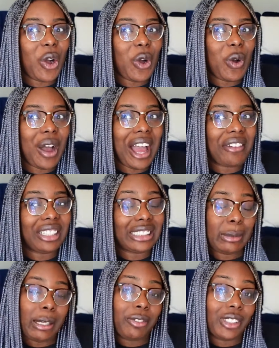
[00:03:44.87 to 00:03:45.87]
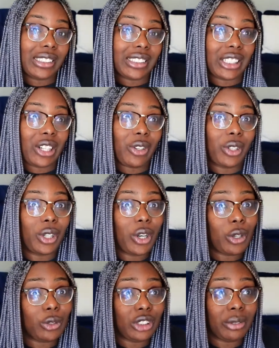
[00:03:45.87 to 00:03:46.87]
oh, I have this spot for us to go, or
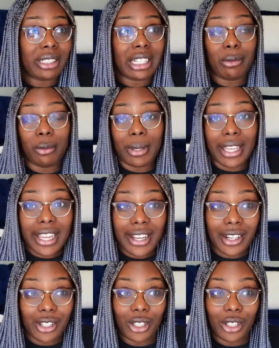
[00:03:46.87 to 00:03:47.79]
oh, do you wanna come with me here?